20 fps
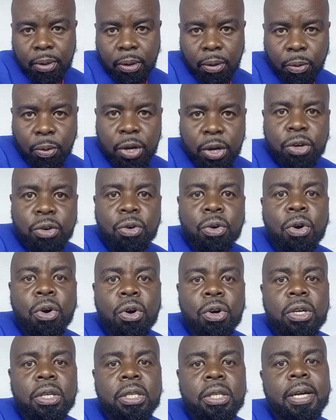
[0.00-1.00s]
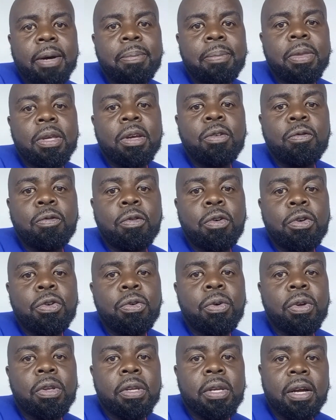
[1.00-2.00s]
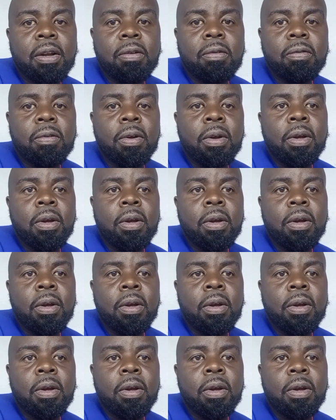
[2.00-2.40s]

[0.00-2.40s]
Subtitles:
When you hold something for yourself,